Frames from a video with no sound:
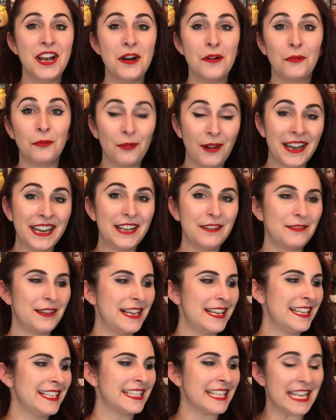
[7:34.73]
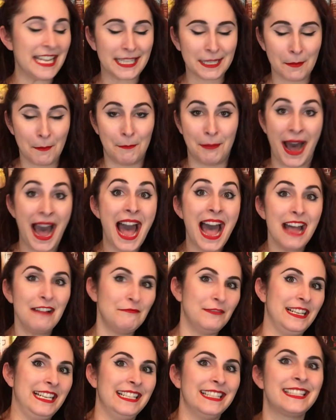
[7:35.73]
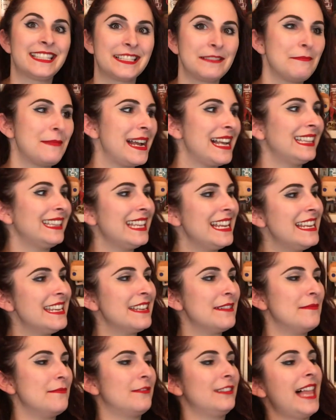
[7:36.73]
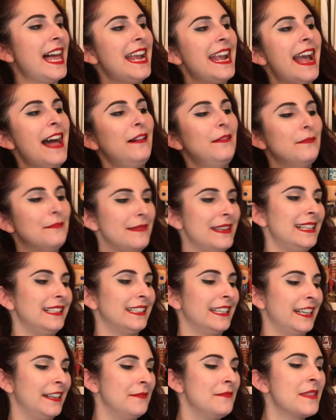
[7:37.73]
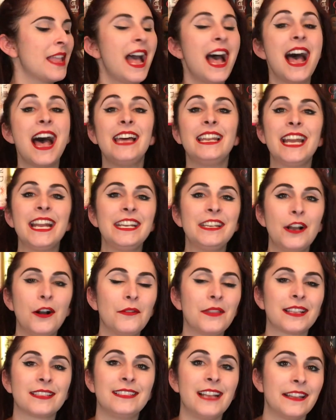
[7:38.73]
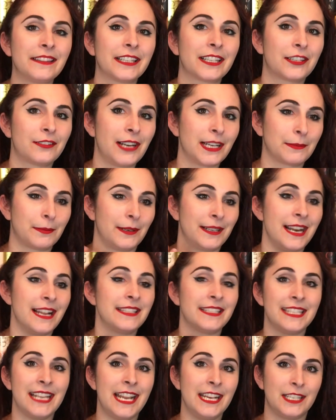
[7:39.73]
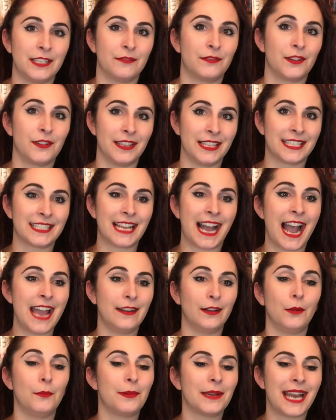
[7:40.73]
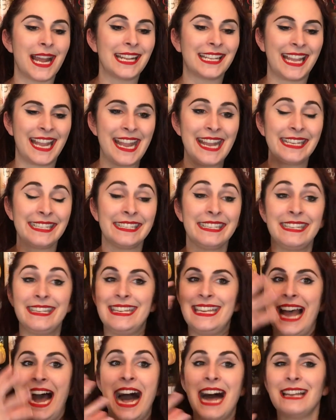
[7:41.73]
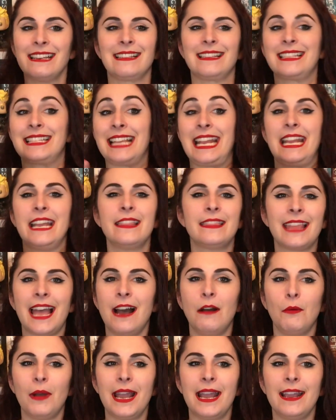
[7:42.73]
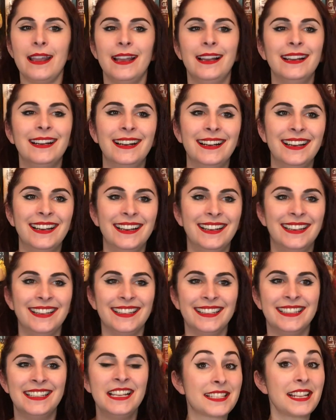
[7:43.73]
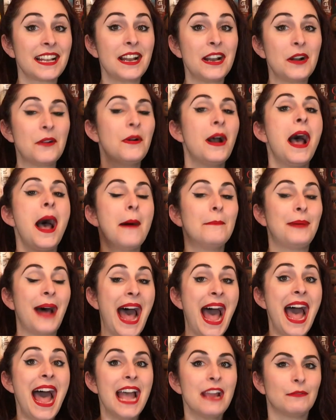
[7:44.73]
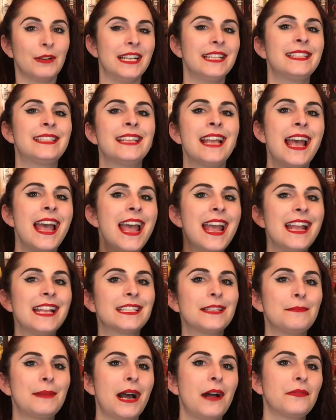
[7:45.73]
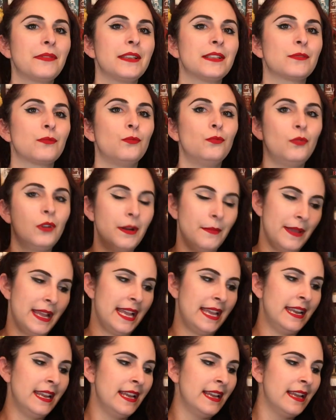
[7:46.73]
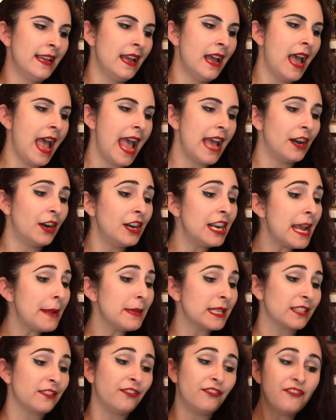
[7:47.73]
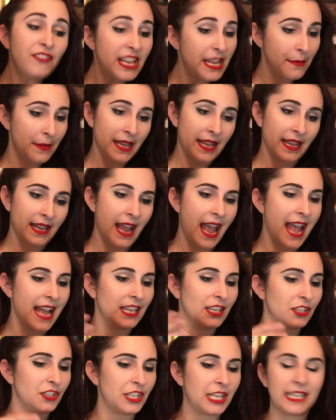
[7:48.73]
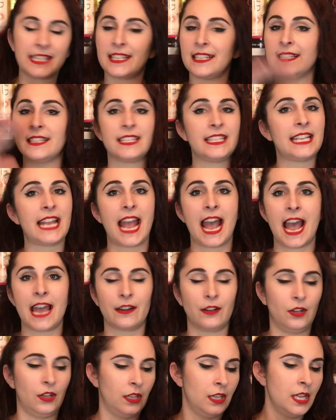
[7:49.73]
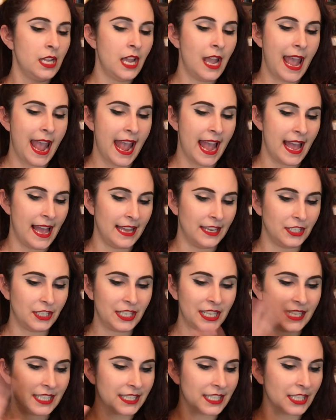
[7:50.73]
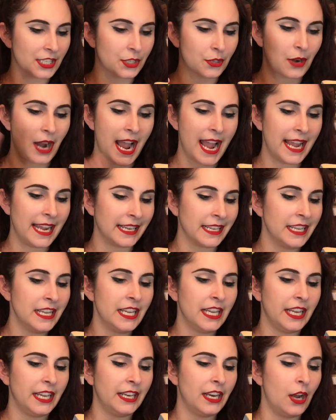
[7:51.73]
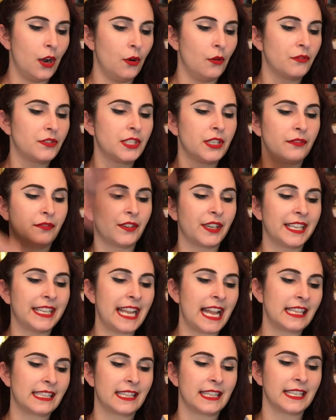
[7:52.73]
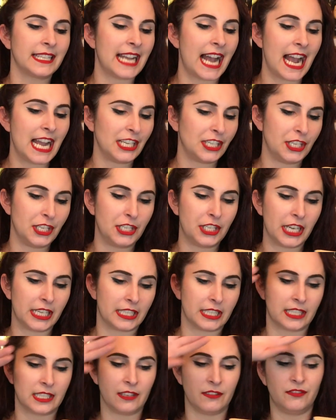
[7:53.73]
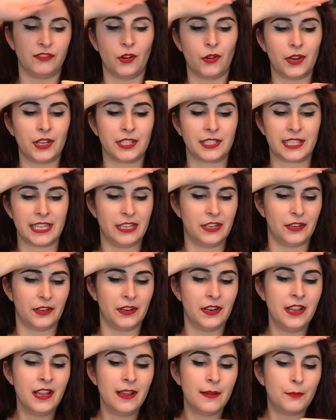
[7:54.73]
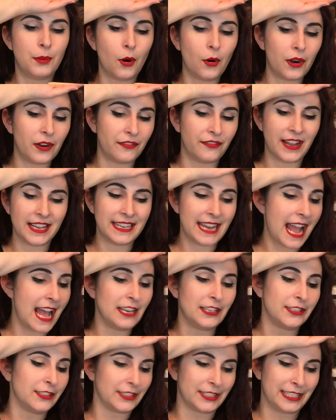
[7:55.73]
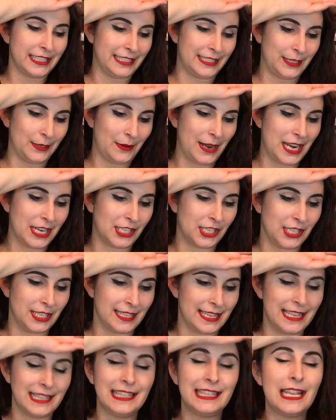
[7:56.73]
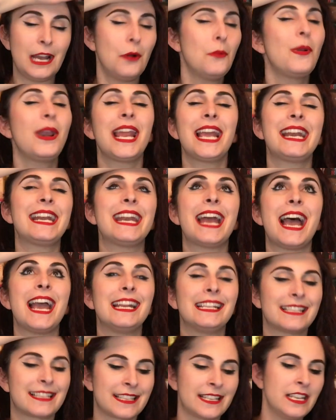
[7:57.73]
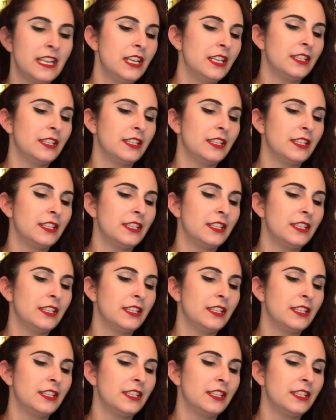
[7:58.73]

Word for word: What it was is Pirates by Linda Lael Miller. And I know that's not the correct pronunciation for this title, but I can't not say it that way. So Pirates is about this woman, and her name is Phoebe, and she's in Seattle, and she's just trying, you know, to forget the guy she just divorced and her poor financial situation and lonely nights.